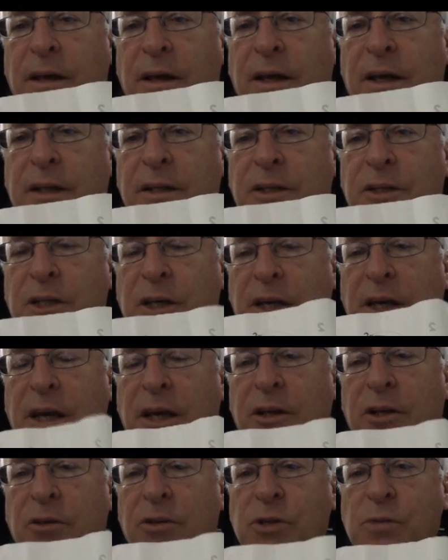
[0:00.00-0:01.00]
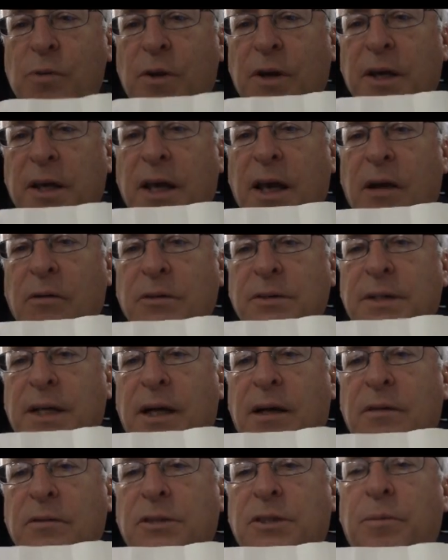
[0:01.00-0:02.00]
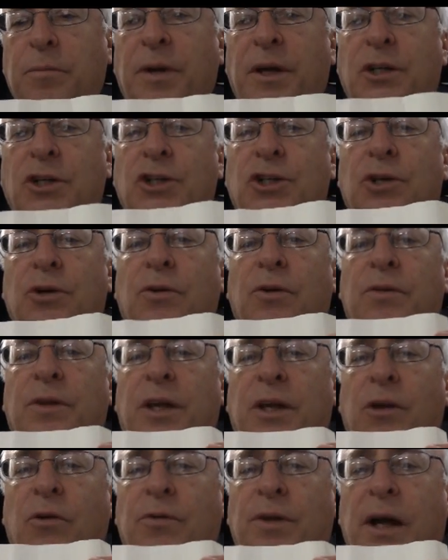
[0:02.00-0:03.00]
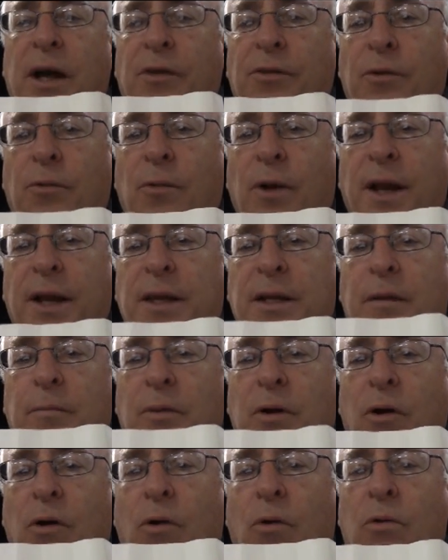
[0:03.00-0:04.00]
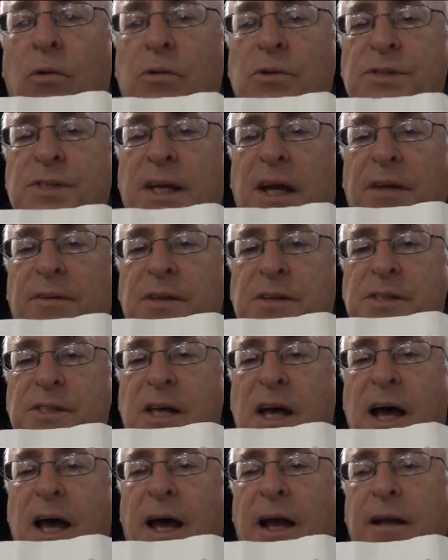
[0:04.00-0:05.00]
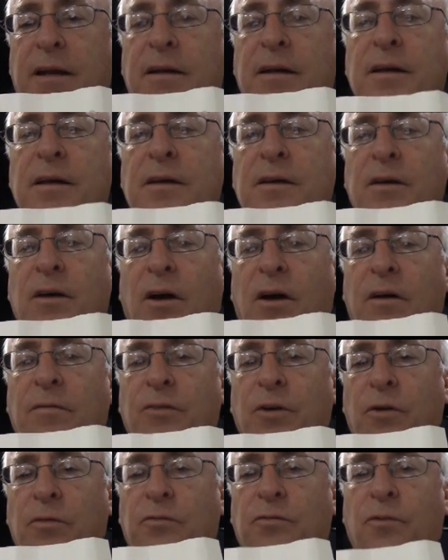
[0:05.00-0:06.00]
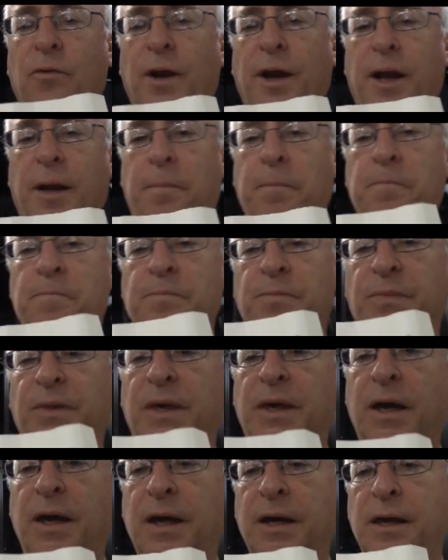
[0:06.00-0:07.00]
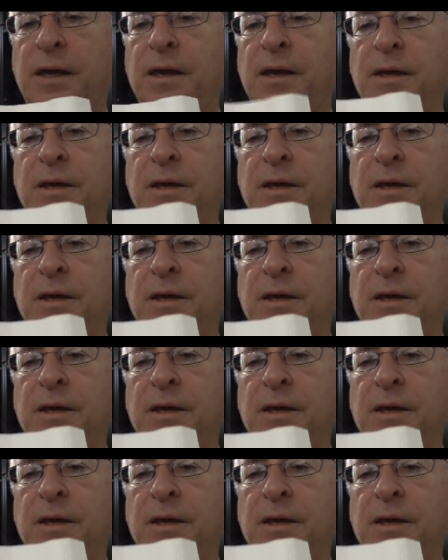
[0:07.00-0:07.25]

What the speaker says: And again, you just want to count down to make sure that you're down the right number of holes down the side of your frame. Okay?